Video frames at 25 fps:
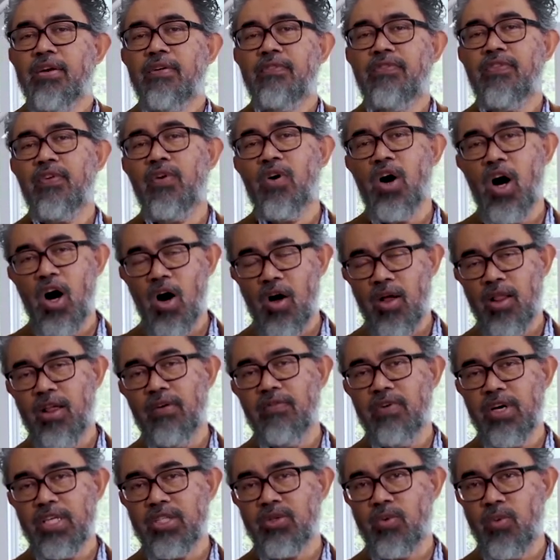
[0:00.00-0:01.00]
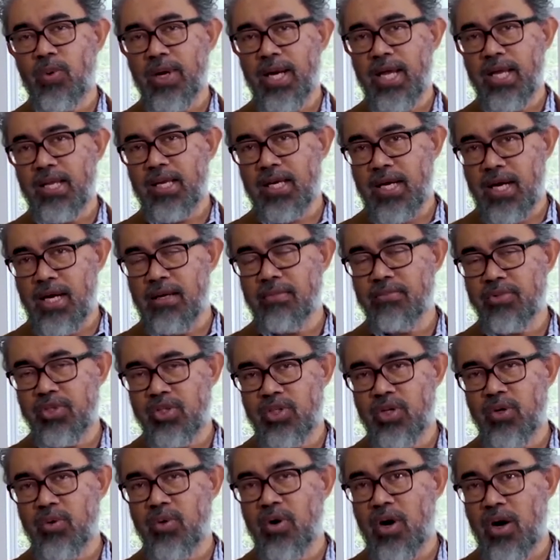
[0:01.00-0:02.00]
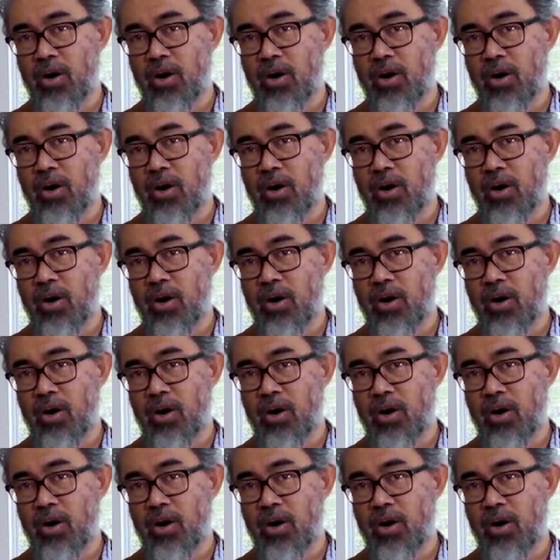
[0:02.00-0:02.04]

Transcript: for all of us when it comes to